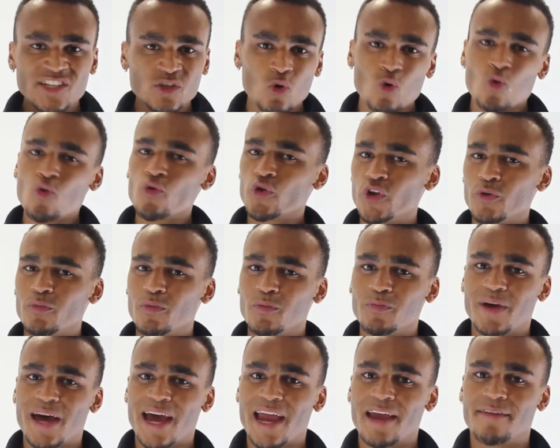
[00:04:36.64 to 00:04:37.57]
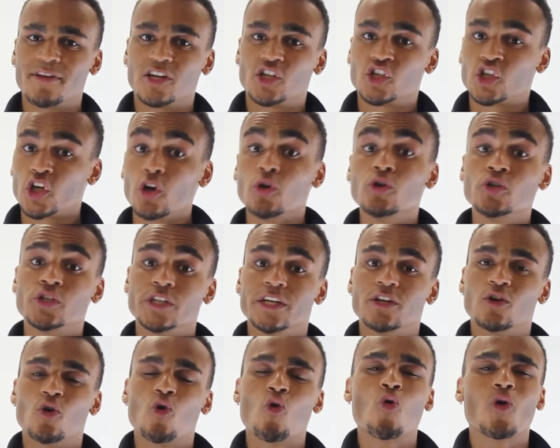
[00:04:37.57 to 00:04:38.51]
Is all human behavior
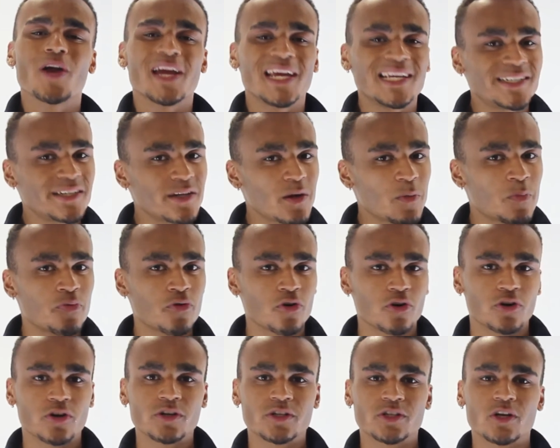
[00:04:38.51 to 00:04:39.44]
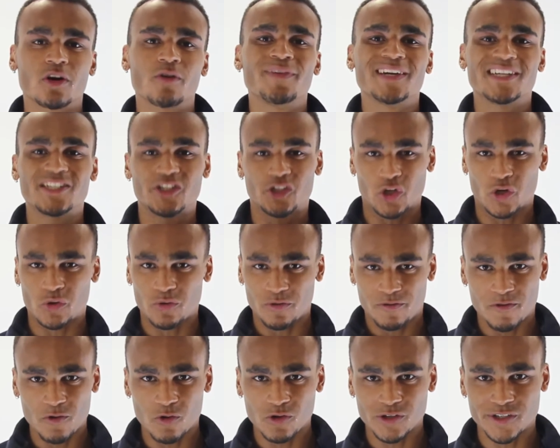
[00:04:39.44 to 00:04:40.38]
chosen, or is it a product of external
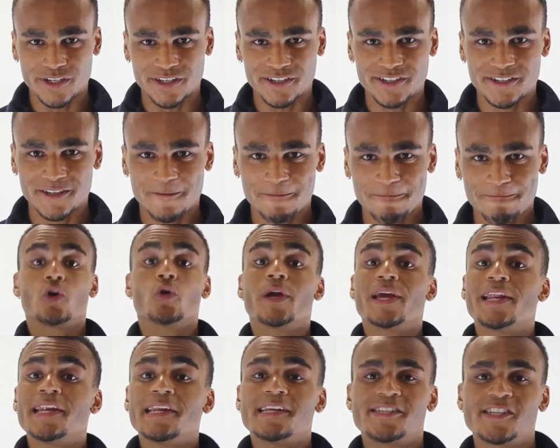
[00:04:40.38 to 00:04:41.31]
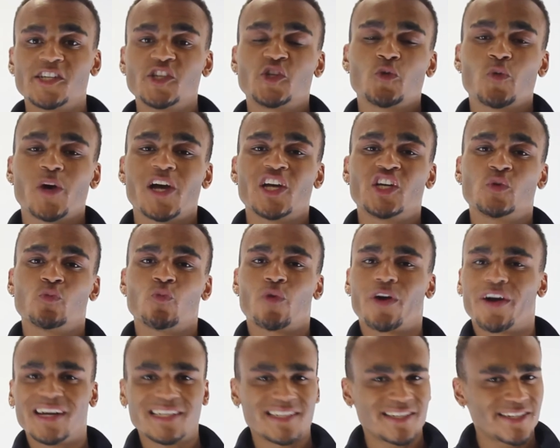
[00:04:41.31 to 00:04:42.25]
forces? So in a situation
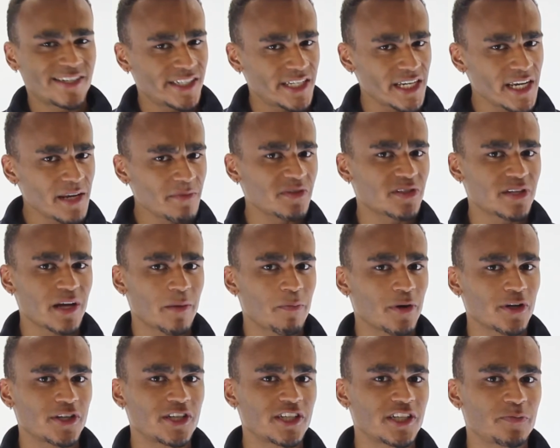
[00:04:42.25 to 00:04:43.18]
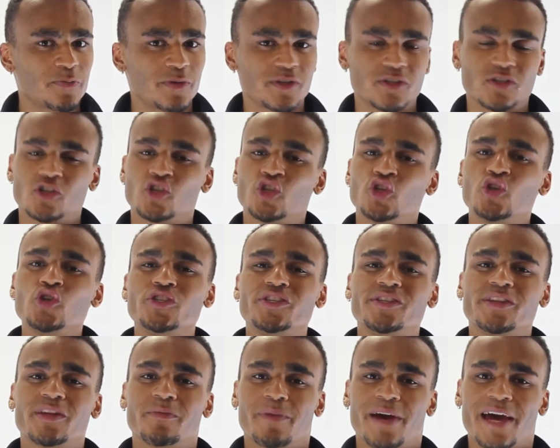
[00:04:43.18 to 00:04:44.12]
where it seems that participants are
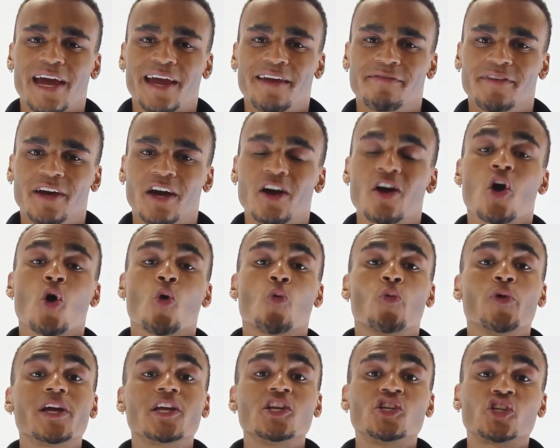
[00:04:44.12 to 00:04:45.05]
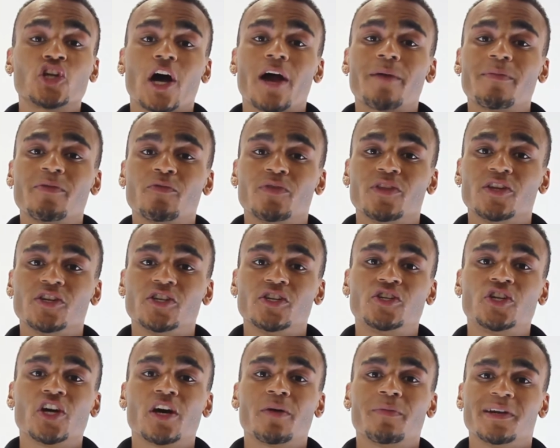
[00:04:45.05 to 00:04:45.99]
choosing the behavior, we can chime in with the
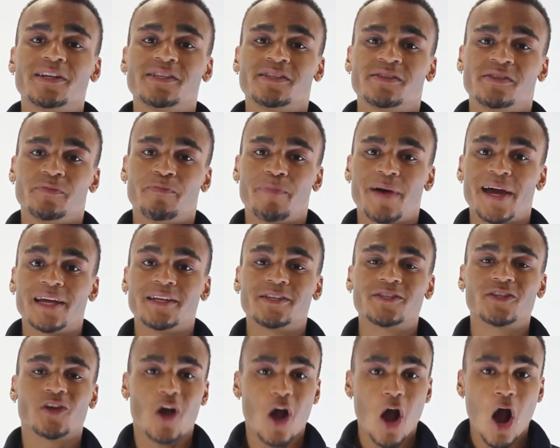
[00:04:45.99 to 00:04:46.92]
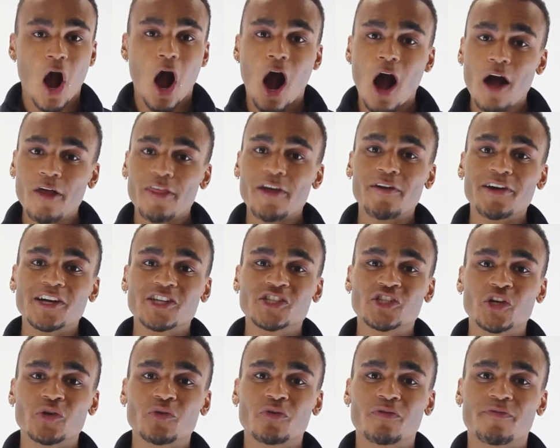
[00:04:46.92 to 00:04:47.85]
determinism debate. Are there
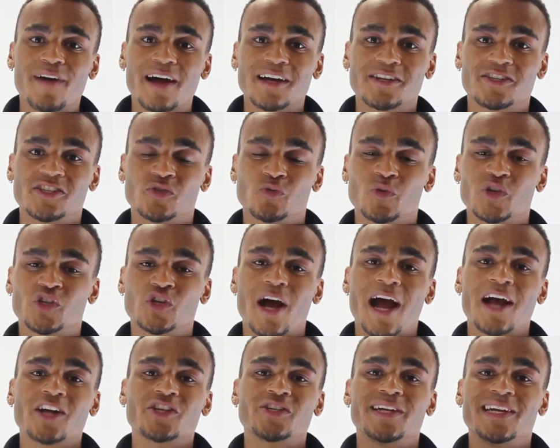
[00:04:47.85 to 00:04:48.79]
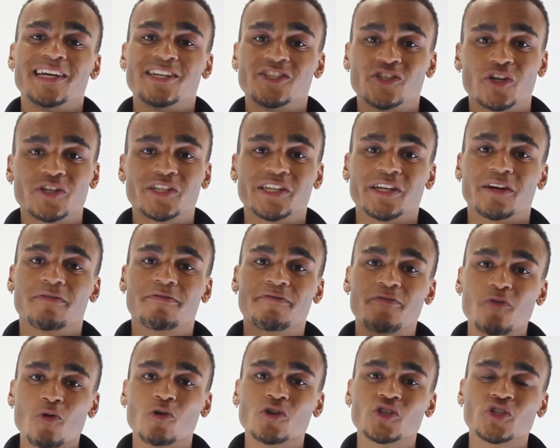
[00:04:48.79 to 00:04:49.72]
external factors which are actually exerting a
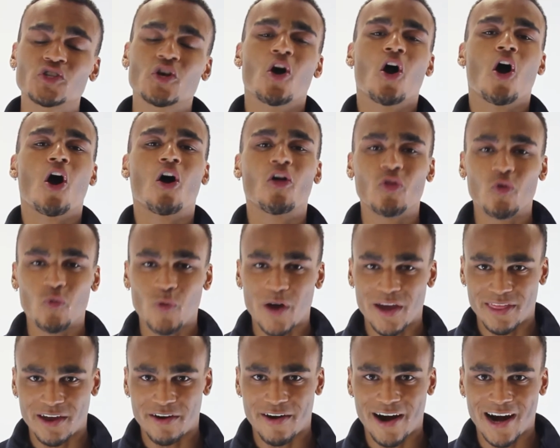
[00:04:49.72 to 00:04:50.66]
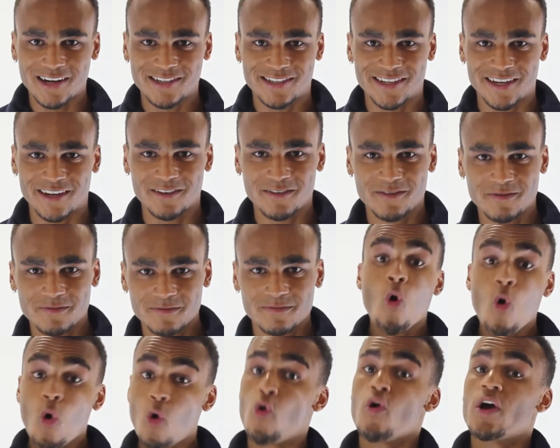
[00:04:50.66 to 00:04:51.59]
force on the way they're acting?
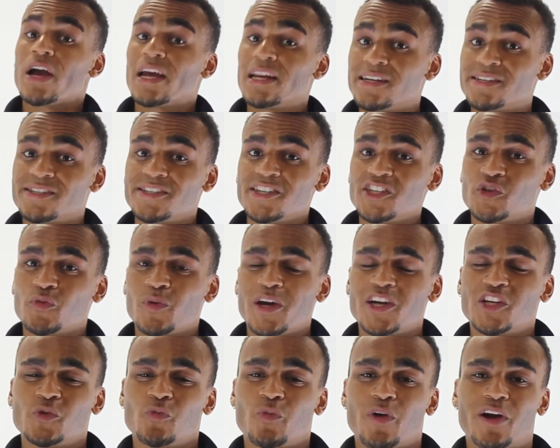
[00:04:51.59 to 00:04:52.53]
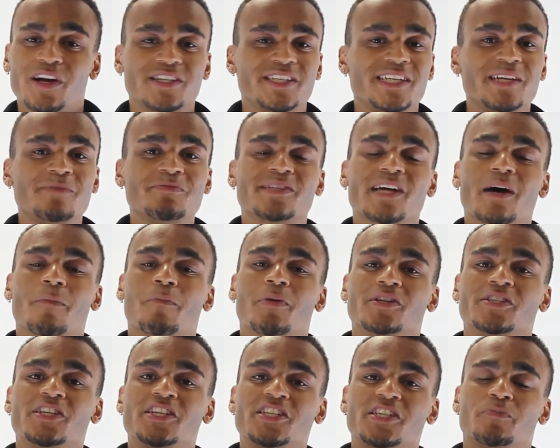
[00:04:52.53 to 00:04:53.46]
Or in a situation where it seems that
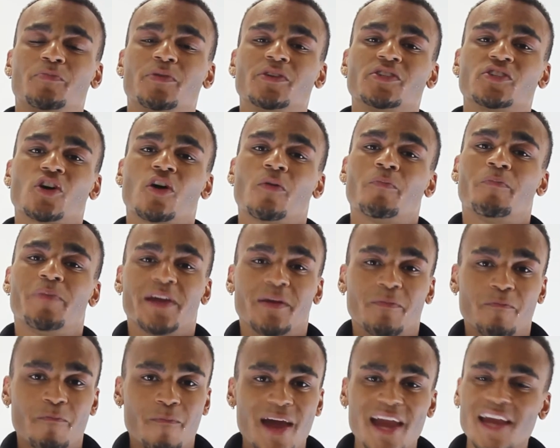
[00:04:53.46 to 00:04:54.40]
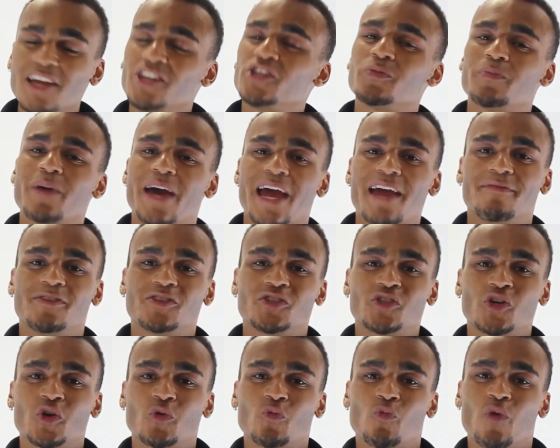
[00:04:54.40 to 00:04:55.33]
participants are being made to behave a
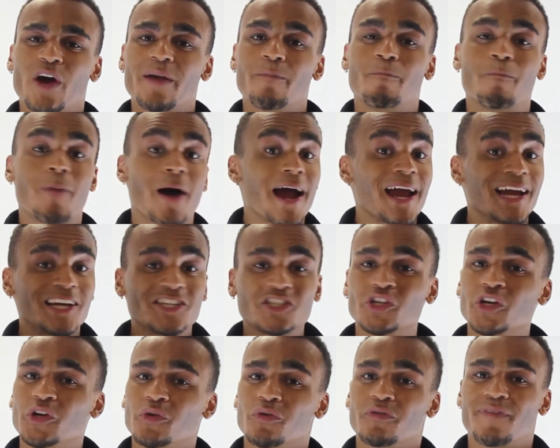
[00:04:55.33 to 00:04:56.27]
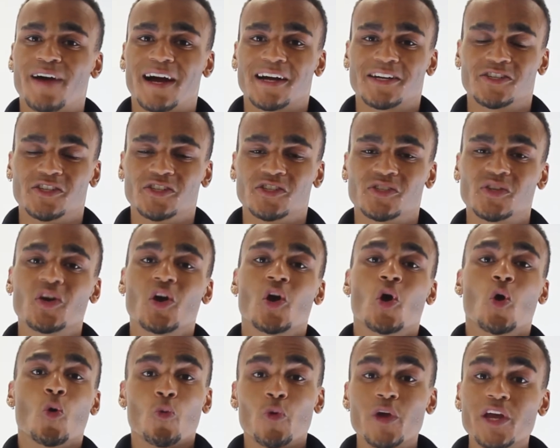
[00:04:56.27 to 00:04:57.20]
certain way by external factors,
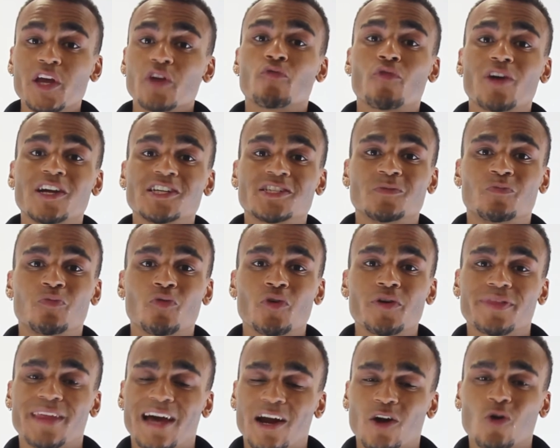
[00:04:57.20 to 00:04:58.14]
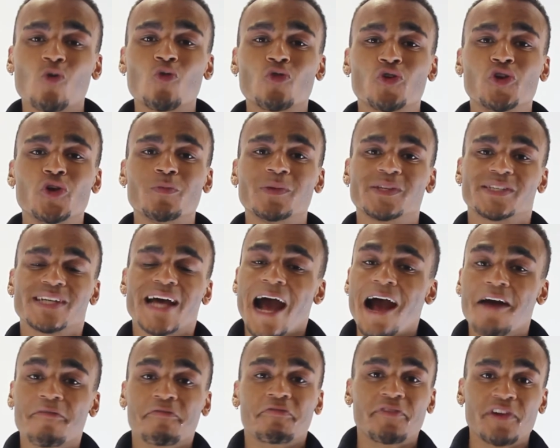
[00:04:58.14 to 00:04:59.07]
we can raise the point that all humans
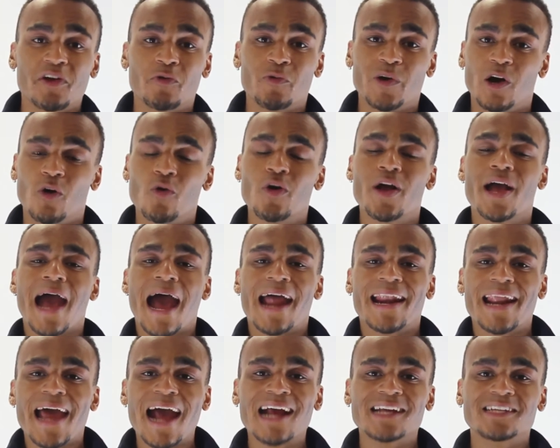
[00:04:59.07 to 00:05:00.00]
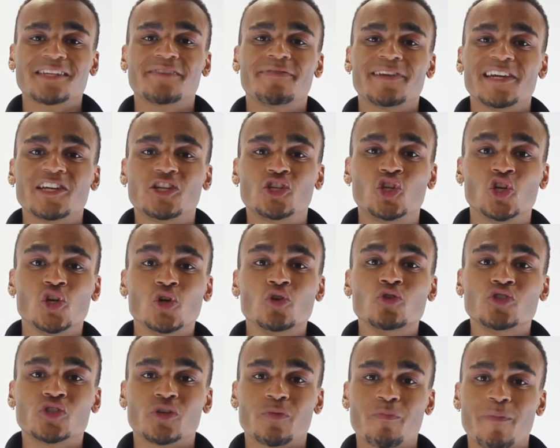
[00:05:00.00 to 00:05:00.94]
have free will and actively
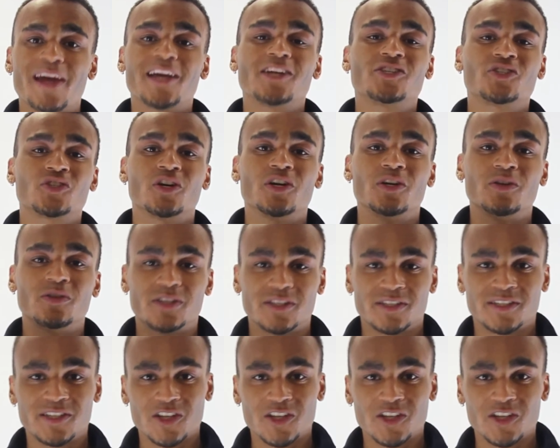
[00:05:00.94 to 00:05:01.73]
choose to make certain